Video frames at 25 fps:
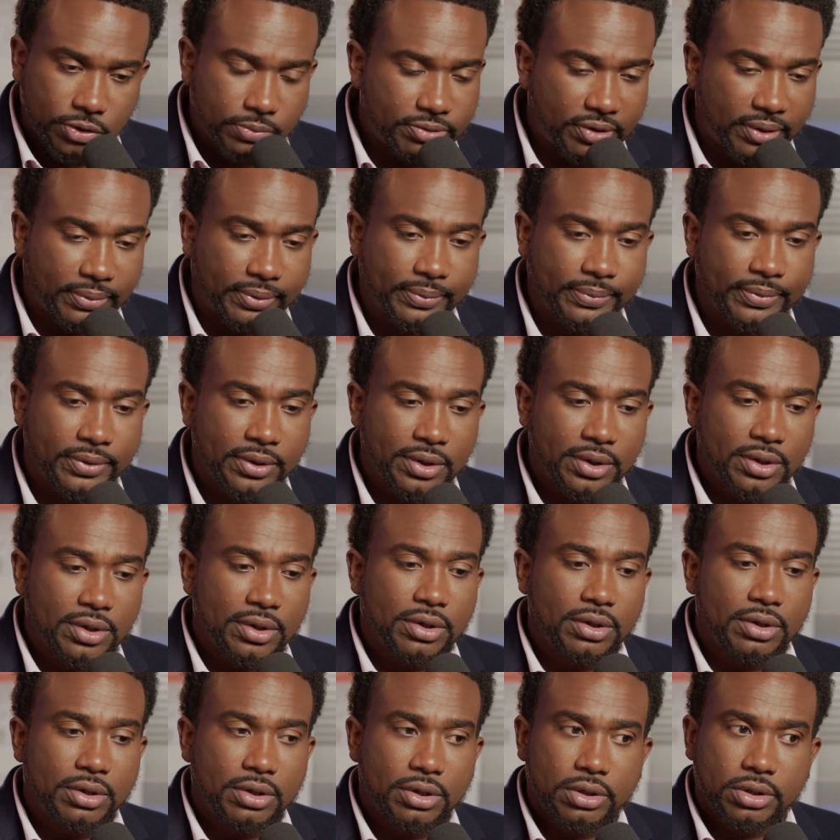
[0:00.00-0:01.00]
problem.
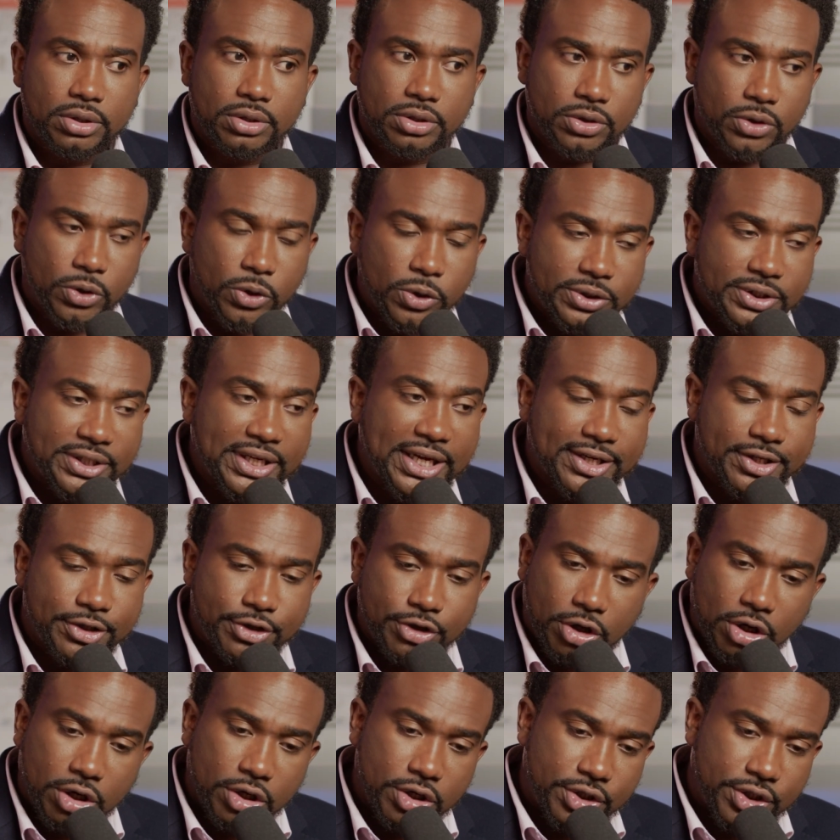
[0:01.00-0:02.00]
Your
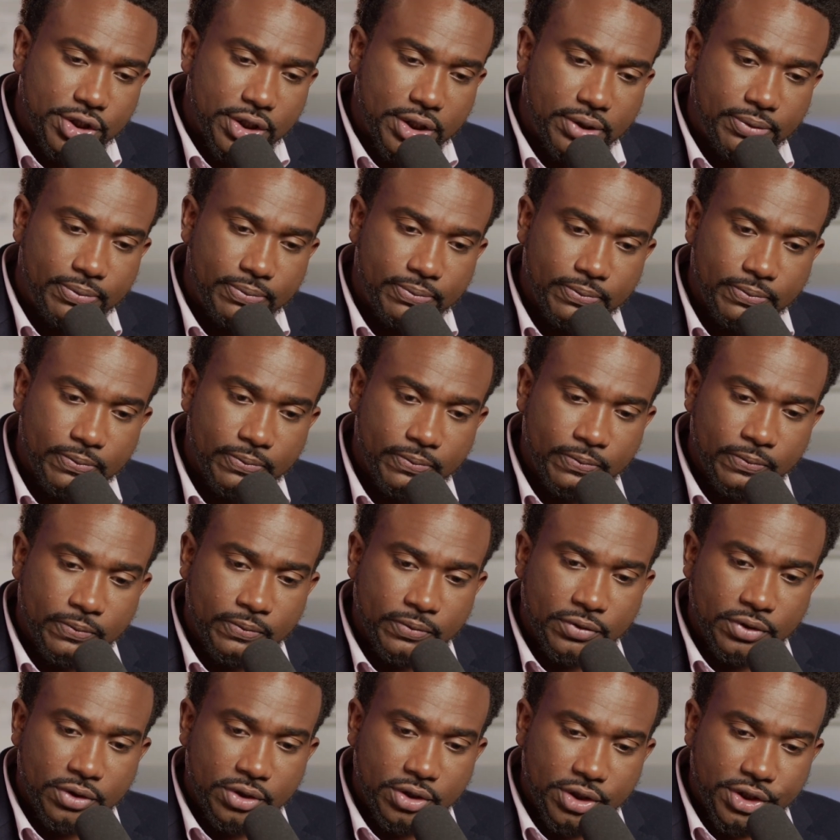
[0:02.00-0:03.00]
technology mm-hmm.
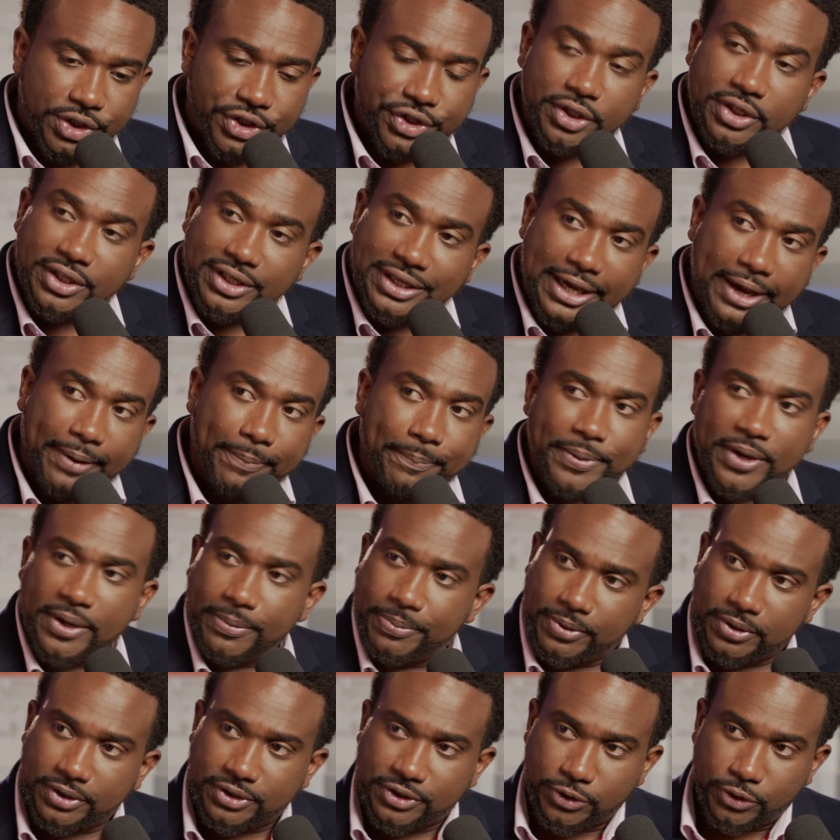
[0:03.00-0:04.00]
should get
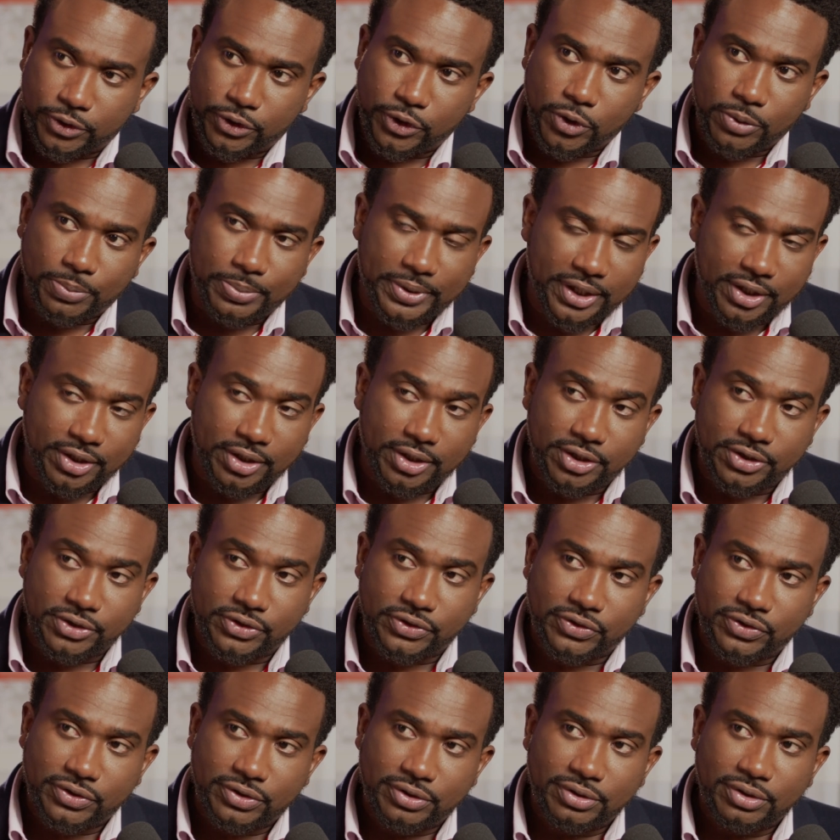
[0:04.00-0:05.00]
people to your baked
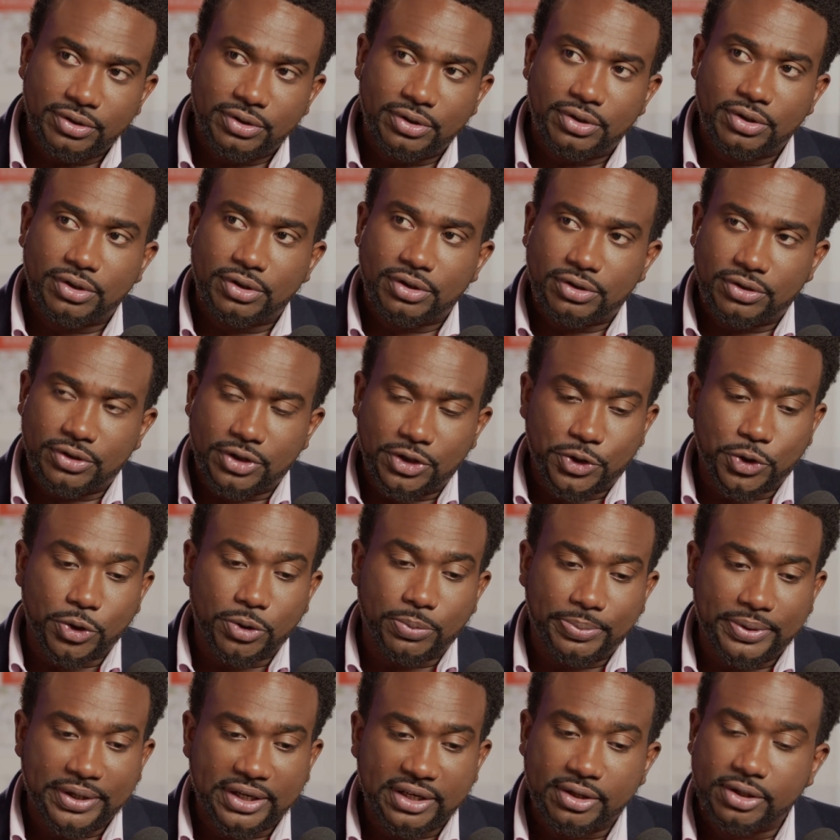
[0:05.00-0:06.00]
goods. Mm-hmm. Not your
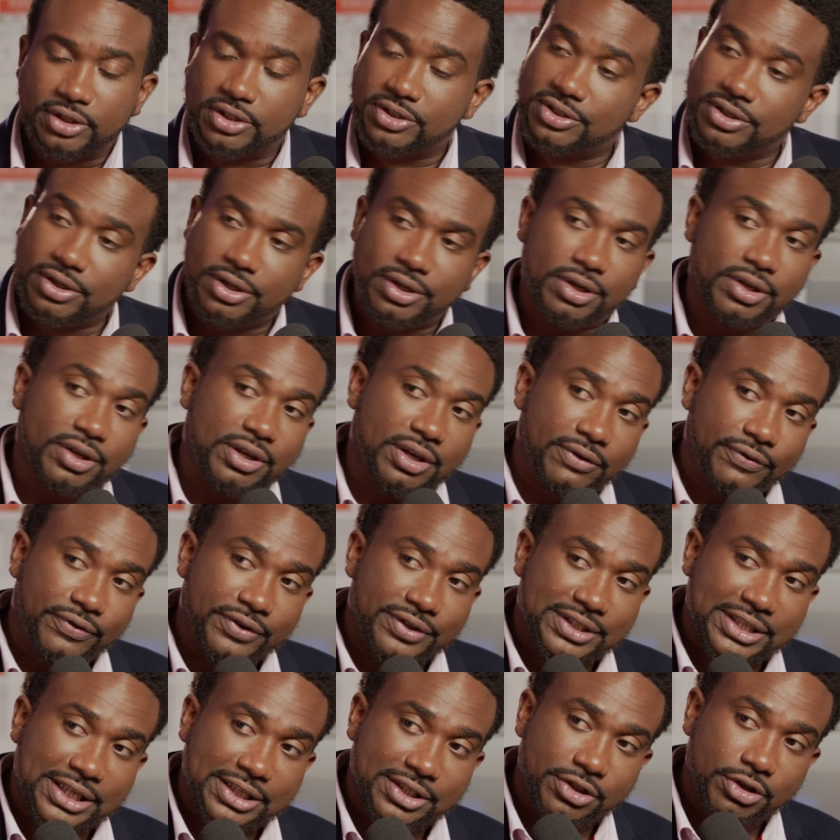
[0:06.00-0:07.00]
baked goods are looking for
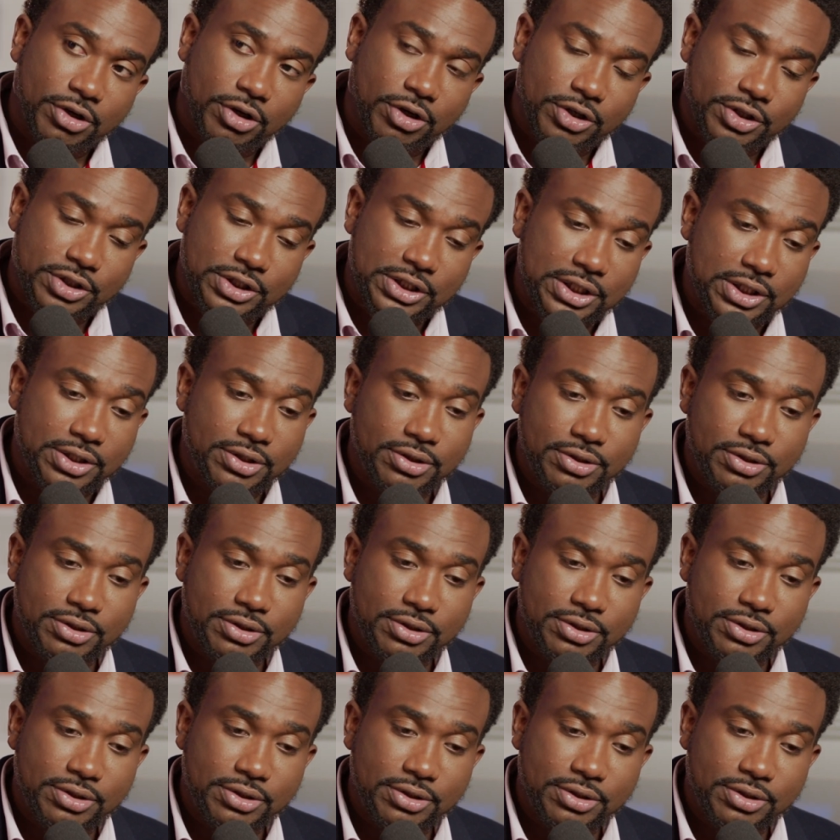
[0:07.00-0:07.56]
technology